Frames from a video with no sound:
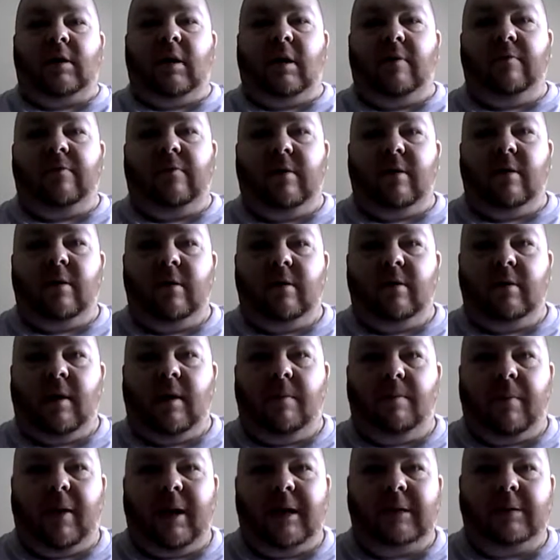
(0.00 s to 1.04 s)
time for
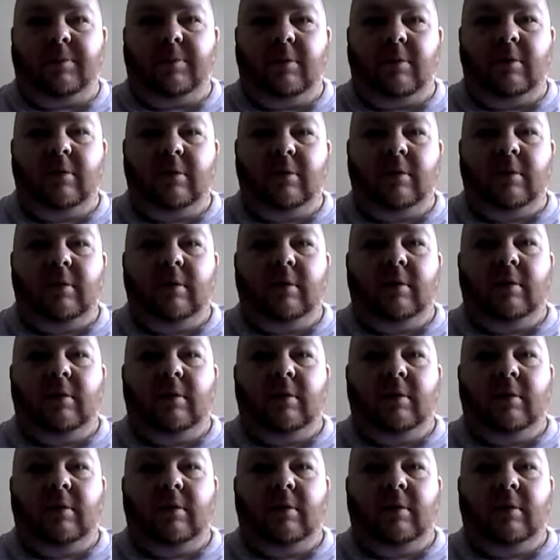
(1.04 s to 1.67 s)
that baseball